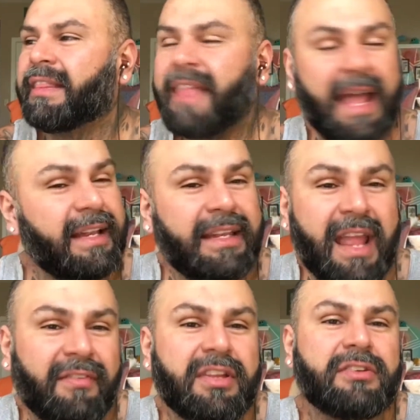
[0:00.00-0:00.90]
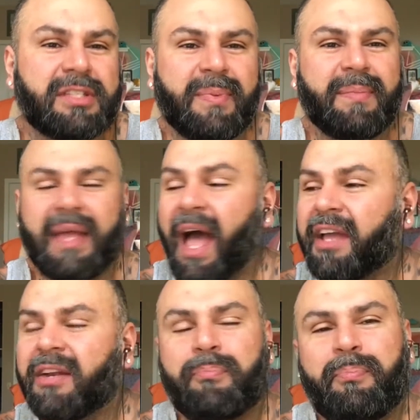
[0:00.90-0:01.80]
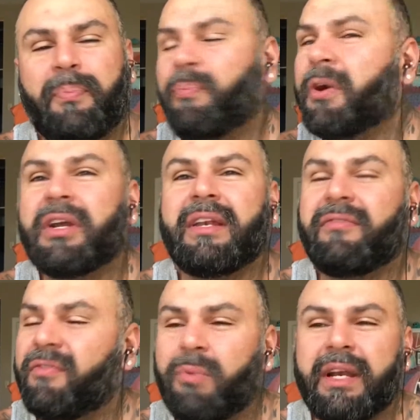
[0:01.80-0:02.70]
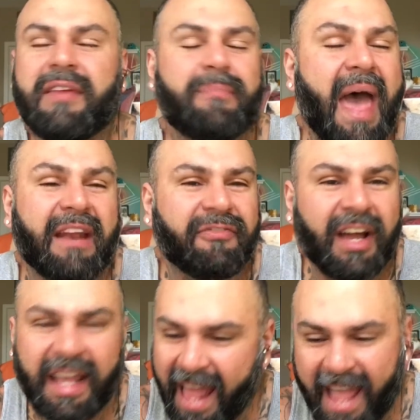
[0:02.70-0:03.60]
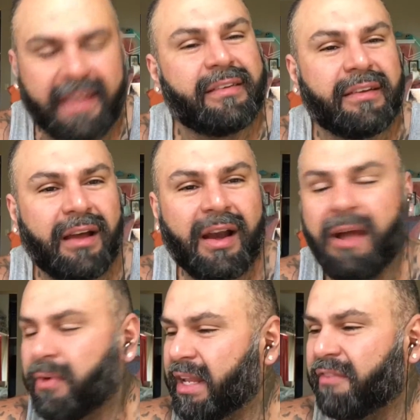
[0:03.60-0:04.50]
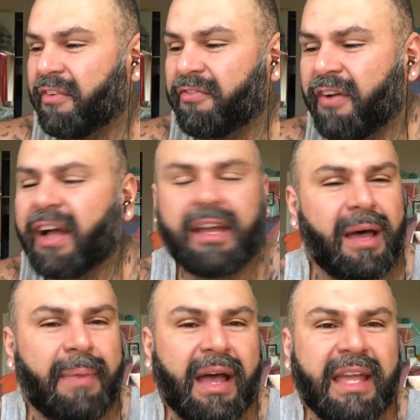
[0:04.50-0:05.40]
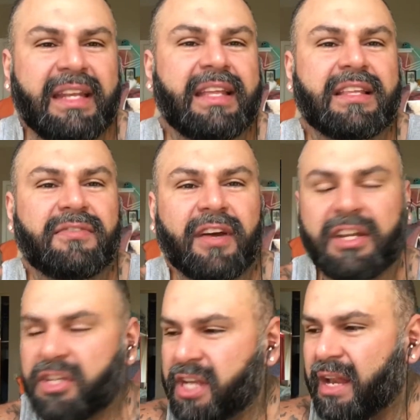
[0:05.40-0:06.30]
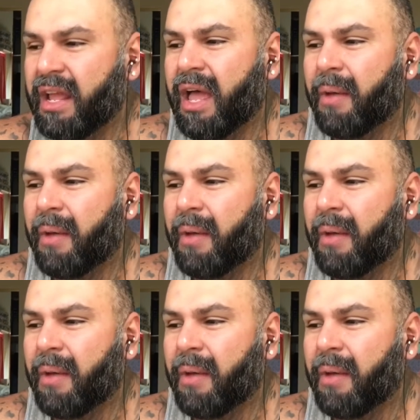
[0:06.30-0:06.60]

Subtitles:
That never used to be me. I wouldn't even bat a fucking eye. All right, I wouldn't give a fuck about any of this fucking shit.